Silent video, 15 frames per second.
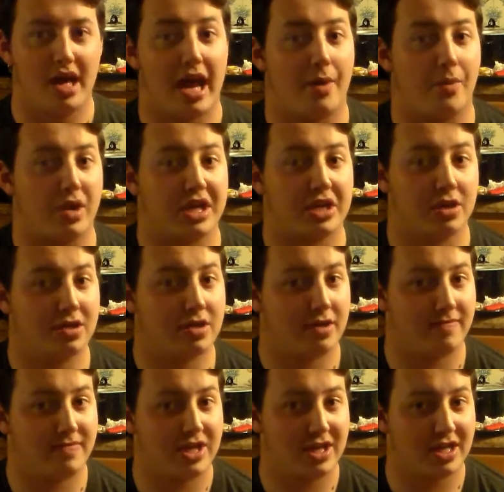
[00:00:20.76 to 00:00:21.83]
and we couldn't
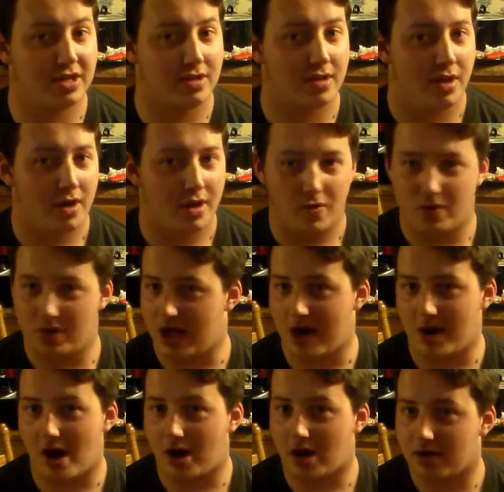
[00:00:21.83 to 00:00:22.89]
have done it
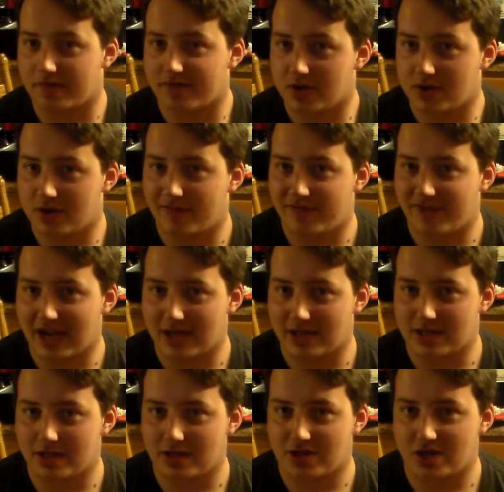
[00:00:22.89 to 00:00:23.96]
without all of you, the
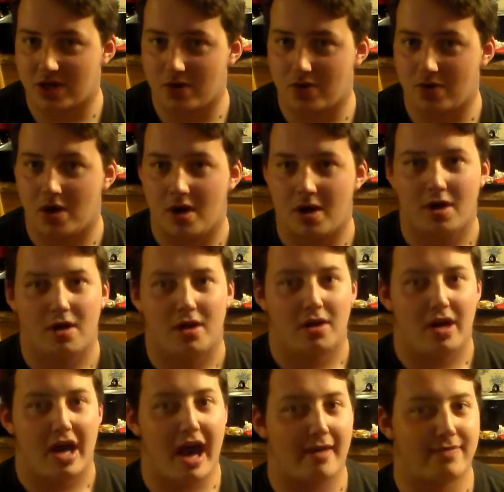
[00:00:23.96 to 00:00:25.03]
fans of the show.
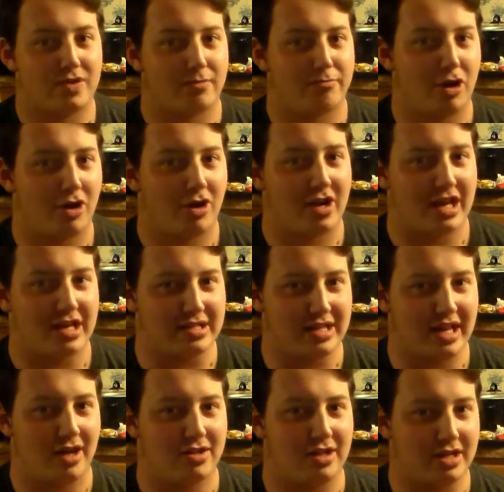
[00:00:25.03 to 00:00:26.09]
Afterburn is
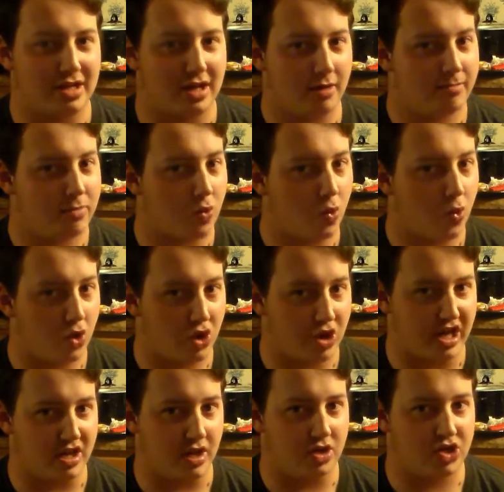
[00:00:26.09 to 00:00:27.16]
now the number
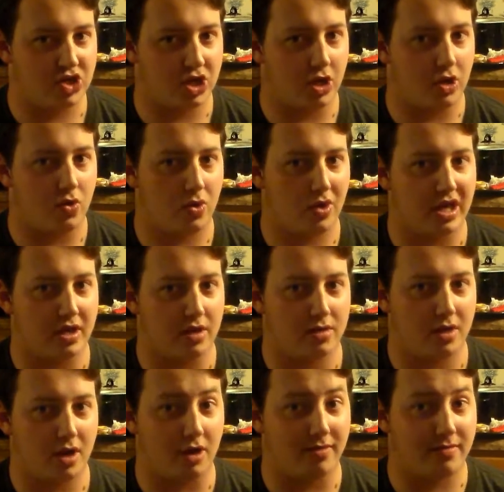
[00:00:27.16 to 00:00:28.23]
one show in,
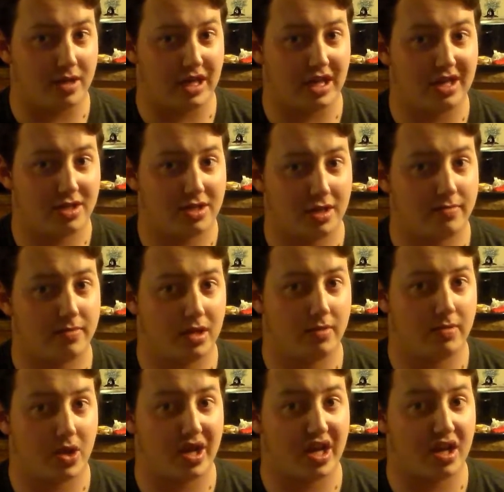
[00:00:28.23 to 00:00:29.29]
uh, in
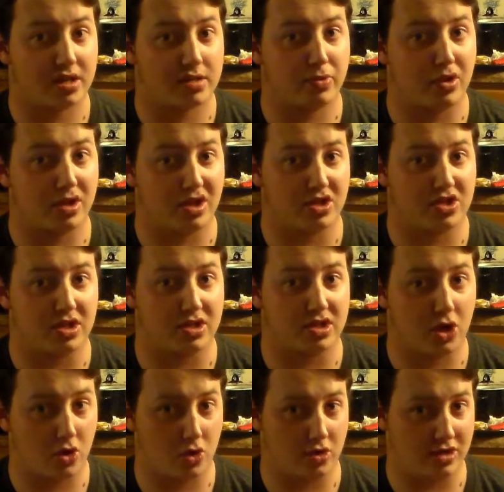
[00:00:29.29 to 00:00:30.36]
WWAX Productions
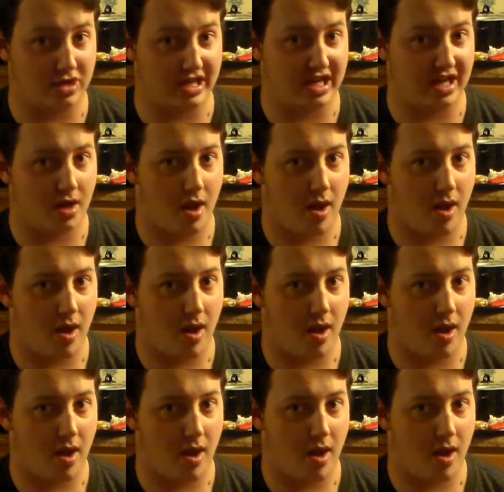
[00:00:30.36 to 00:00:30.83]
currently.